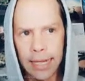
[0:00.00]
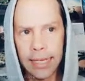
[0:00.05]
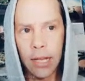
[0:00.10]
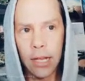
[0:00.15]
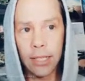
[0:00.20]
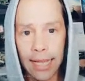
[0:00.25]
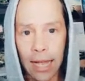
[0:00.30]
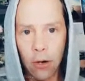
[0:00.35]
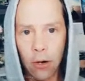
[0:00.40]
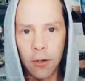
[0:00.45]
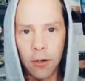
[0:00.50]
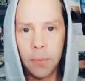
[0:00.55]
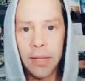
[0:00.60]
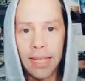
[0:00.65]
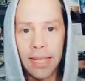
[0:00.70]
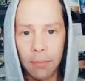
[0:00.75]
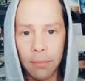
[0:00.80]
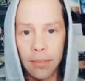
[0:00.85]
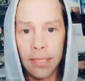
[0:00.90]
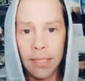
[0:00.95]
Yeah, sound
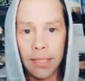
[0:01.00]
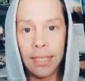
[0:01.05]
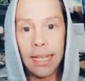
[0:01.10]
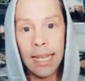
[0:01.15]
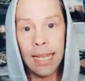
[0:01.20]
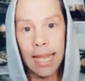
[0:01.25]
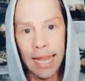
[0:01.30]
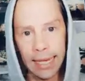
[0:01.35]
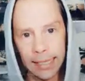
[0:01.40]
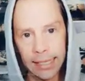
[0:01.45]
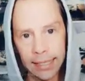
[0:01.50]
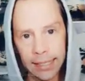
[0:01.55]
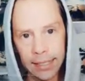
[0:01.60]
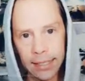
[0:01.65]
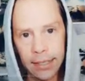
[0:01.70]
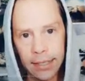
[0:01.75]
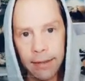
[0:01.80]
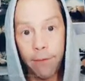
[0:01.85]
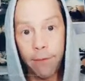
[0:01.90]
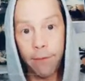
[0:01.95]
becomes light
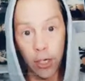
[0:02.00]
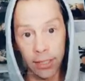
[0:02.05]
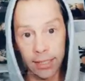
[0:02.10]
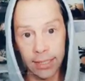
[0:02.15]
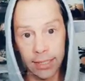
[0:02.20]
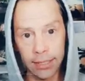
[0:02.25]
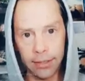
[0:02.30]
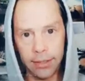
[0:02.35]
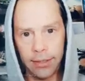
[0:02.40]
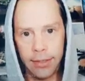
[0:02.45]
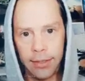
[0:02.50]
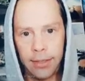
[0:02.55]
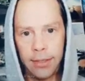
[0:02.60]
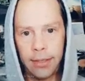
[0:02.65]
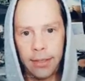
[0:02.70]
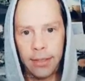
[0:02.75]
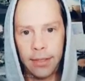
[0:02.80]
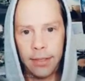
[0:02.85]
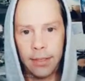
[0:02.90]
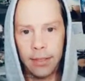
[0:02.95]
faster.
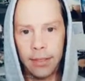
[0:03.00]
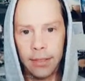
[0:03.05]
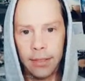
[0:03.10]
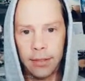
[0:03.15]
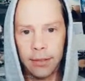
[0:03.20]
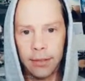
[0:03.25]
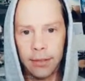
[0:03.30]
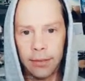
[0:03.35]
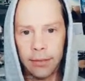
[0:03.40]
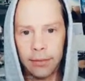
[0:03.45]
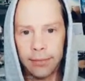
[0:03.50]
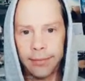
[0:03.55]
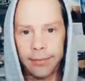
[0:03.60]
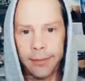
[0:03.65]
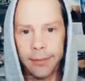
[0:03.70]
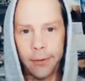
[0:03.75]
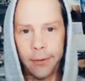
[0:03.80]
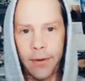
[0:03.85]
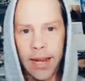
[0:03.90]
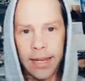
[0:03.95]

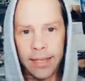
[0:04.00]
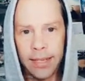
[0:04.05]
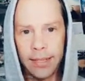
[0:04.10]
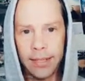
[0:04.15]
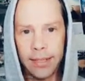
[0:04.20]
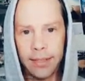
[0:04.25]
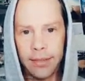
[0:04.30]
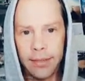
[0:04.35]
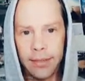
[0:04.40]
Great.